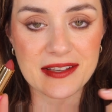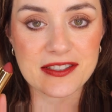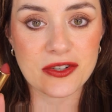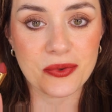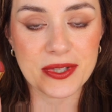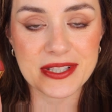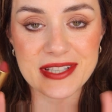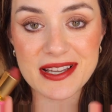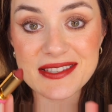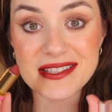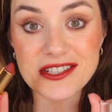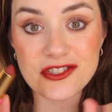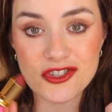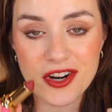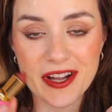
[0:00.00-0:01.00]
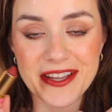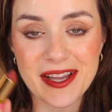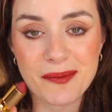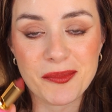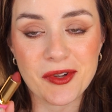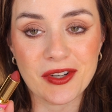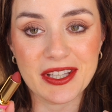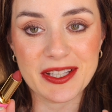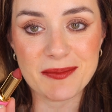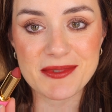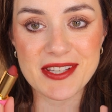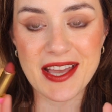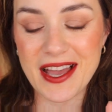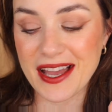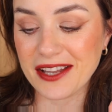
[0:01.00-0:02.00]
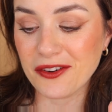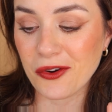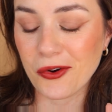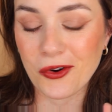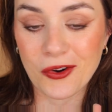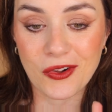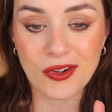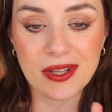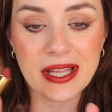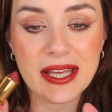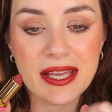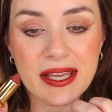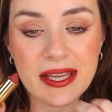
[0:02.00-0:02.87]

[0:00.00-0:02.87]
So it doesn't dry up your lips at all.